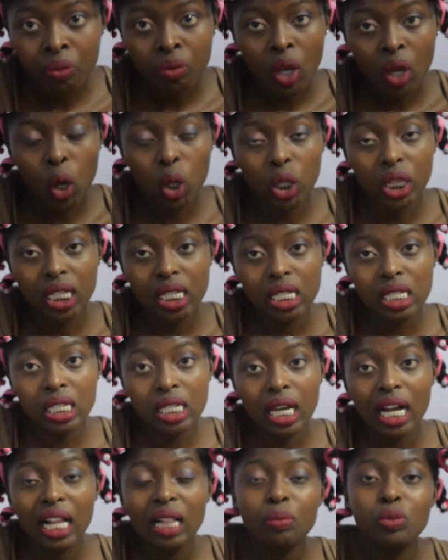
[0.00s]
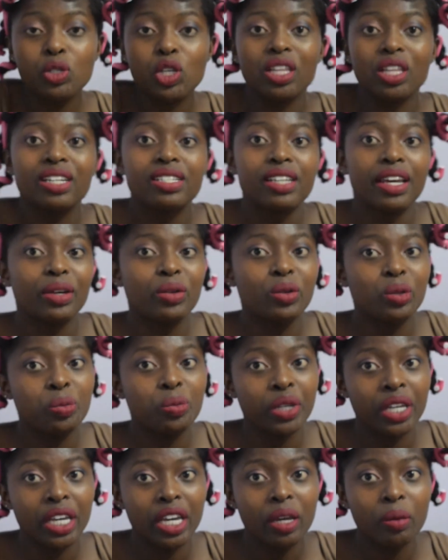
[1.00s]
on the scalp, so that I could
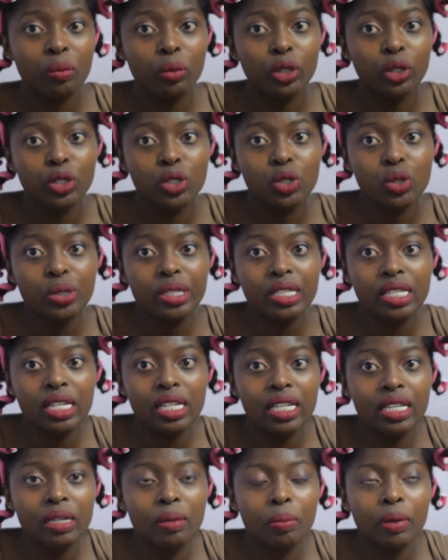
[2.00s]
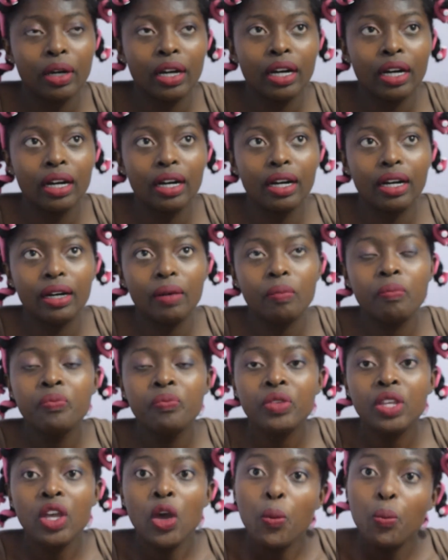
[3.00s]
be able to sleep
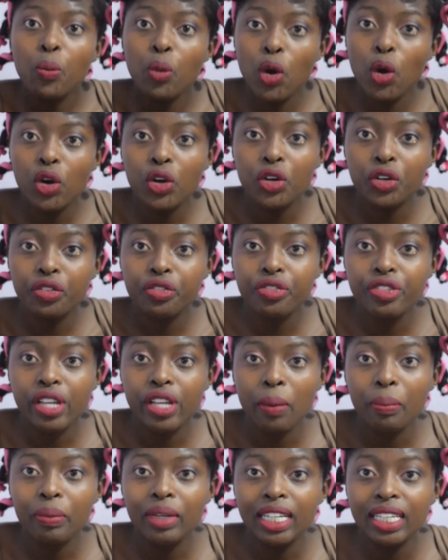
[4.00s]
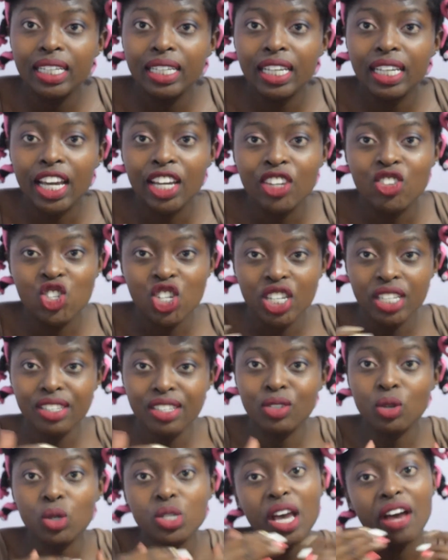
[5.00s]
more comfortably and
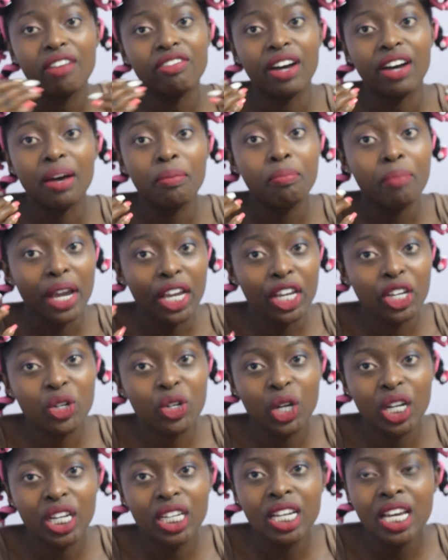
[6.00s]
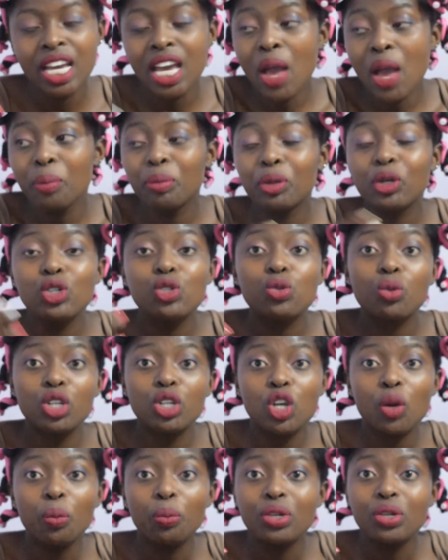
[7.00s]
just not have a migraine. Because when
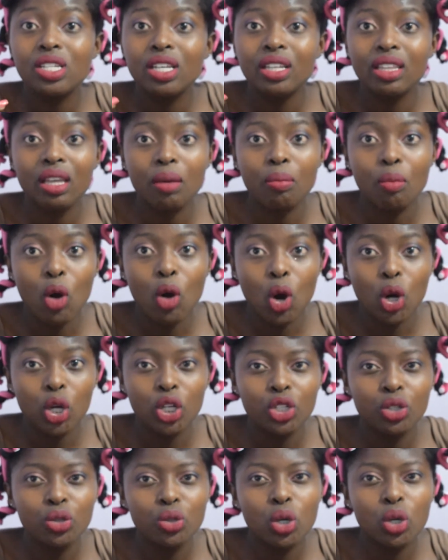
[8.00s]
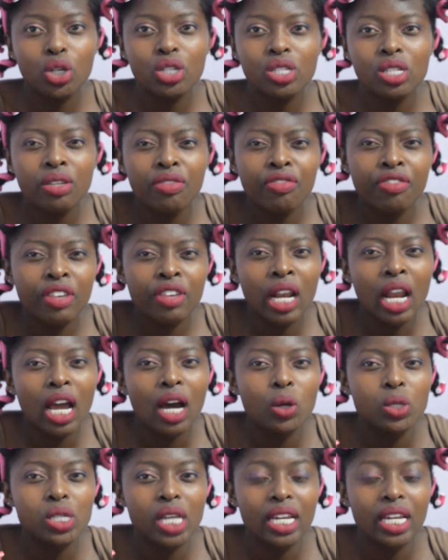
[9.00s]
you're putting them on, you don't feel
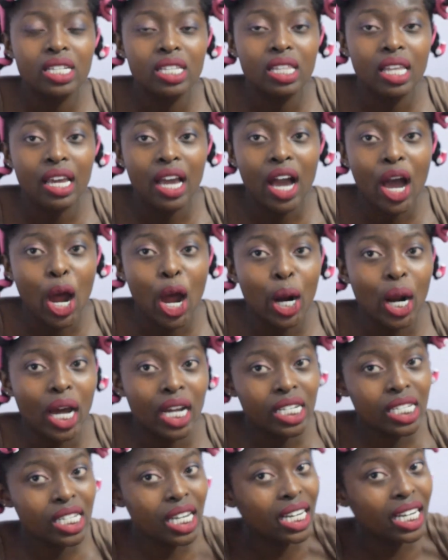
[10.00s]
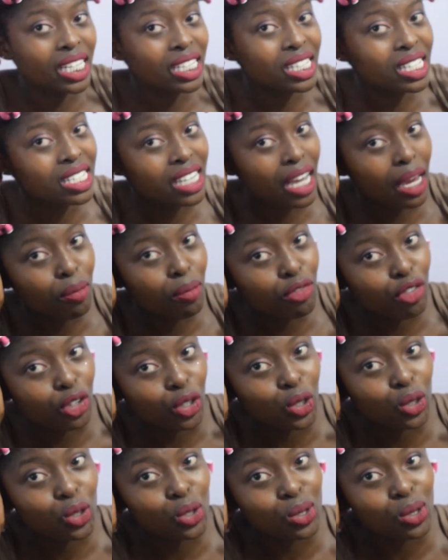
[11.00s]
how tight they are until it's time for
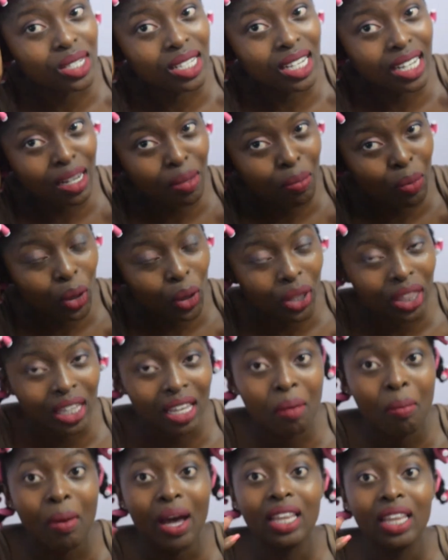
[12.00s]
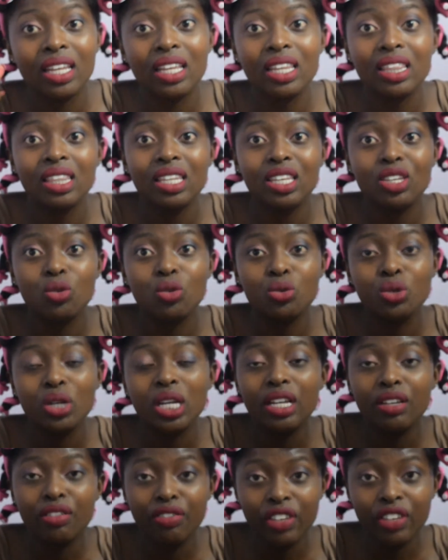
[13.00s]
you to sleep on them, and then you
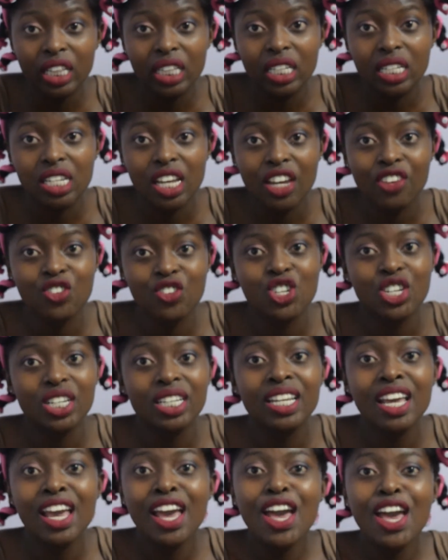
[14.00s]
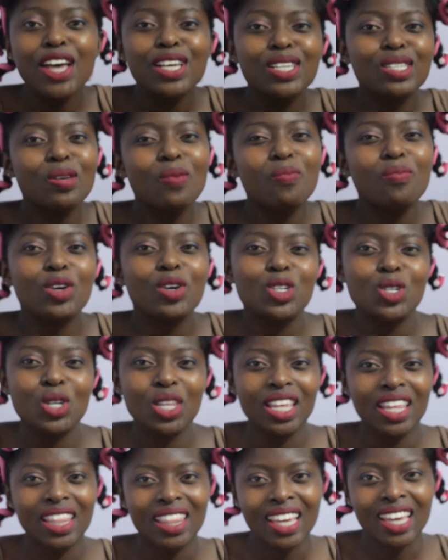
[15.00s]
really feel the tension. So make sure
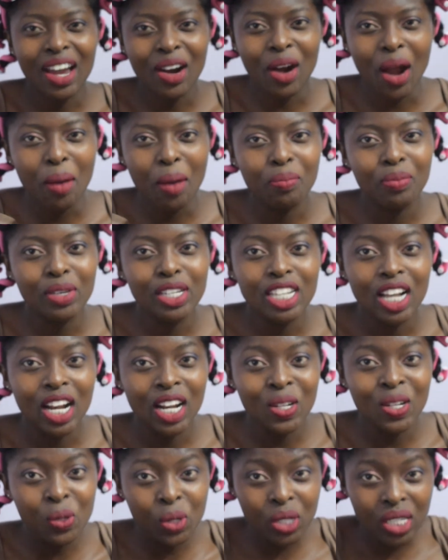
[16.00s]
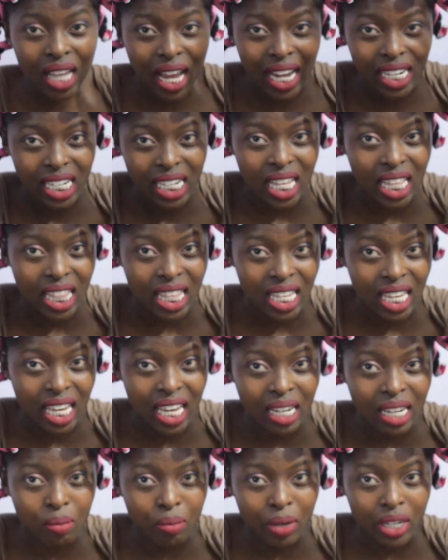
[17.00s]
that they are a bit loose at the
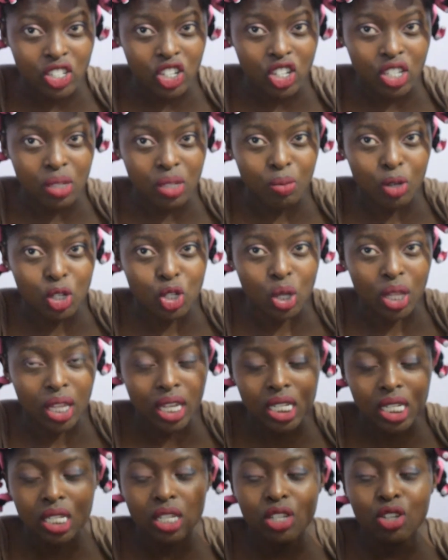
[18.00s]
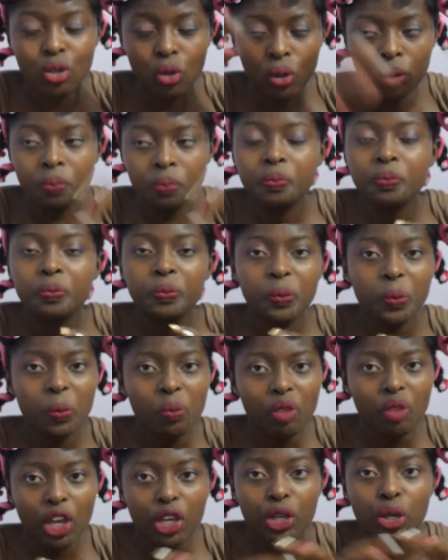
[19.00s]
end, but just make sure that you're
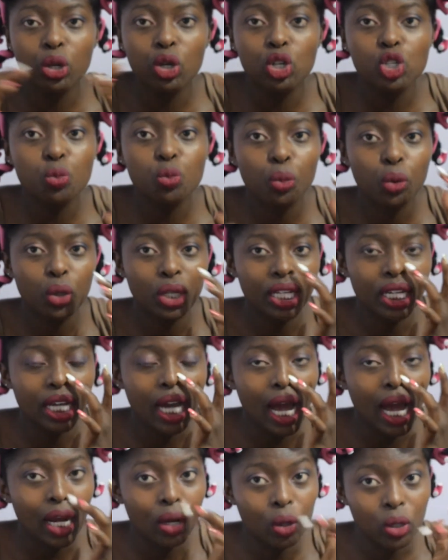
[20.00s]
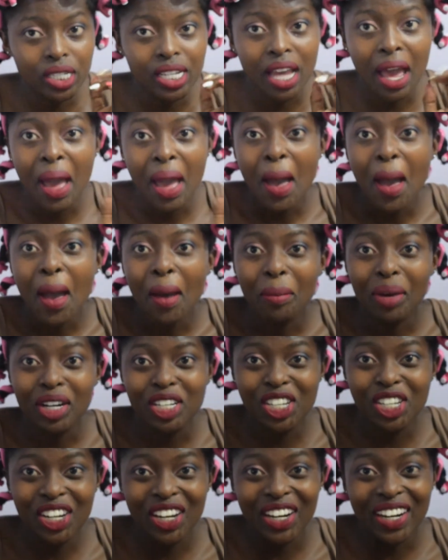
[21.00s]
not pulling a lot.
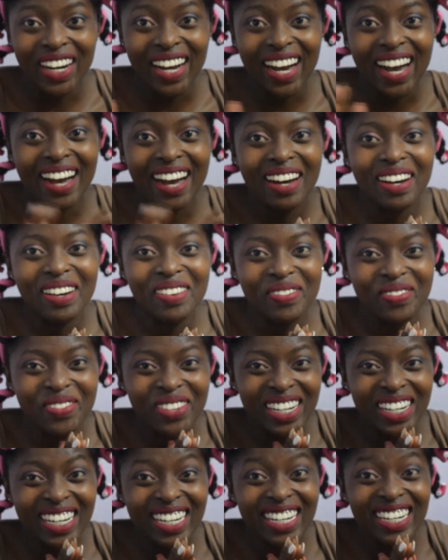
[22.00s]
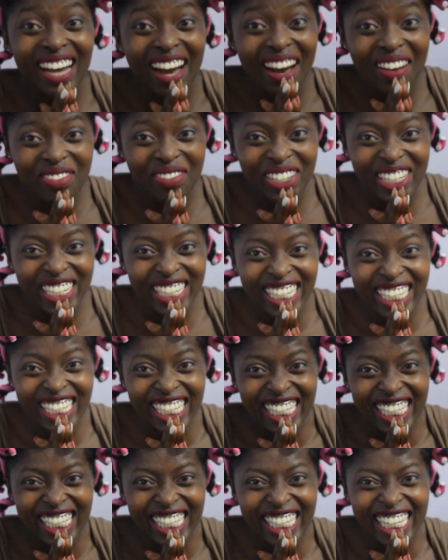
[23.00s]
But yeah, I'm
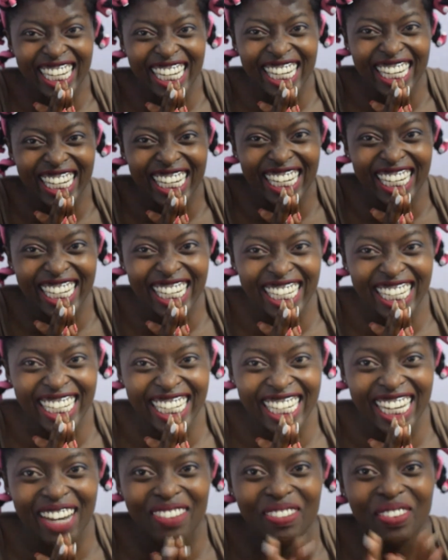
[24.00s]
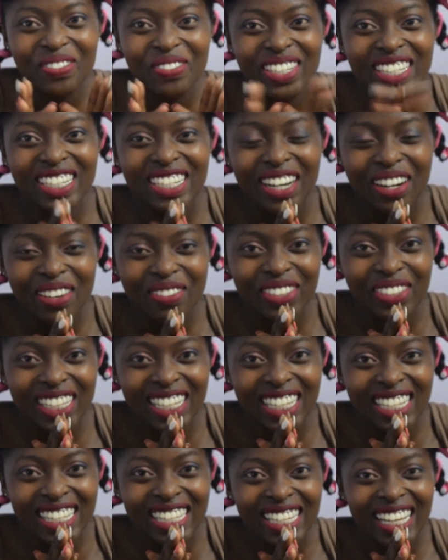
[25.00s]
nervous. I'm a bit
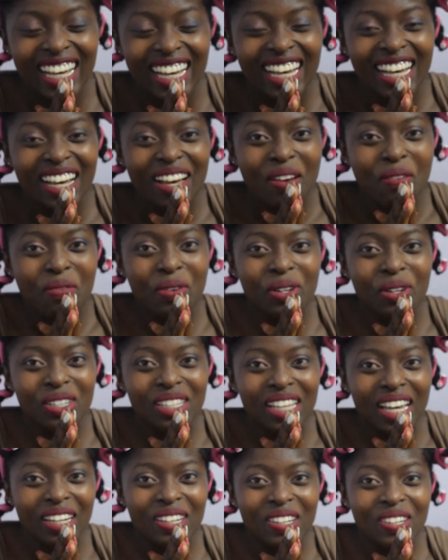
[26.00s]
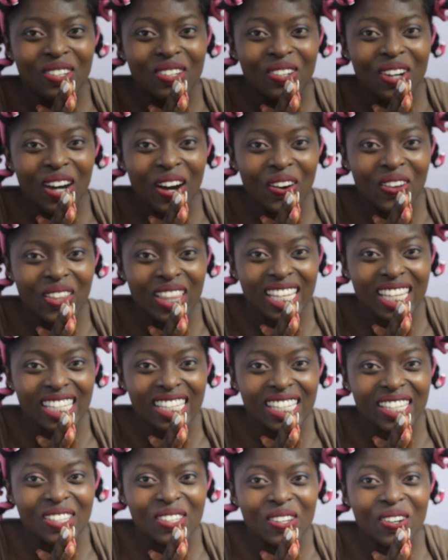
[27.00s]
nervous because I don't know how this
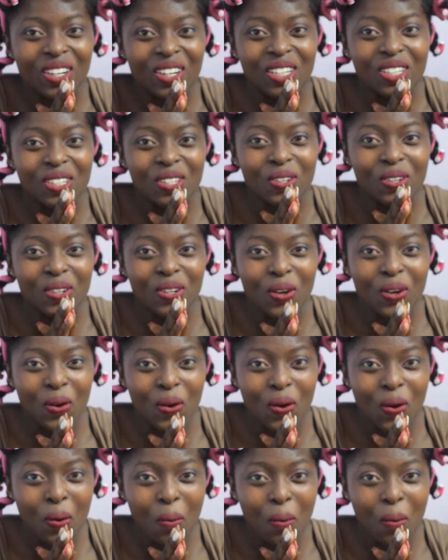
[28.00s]
is going to go.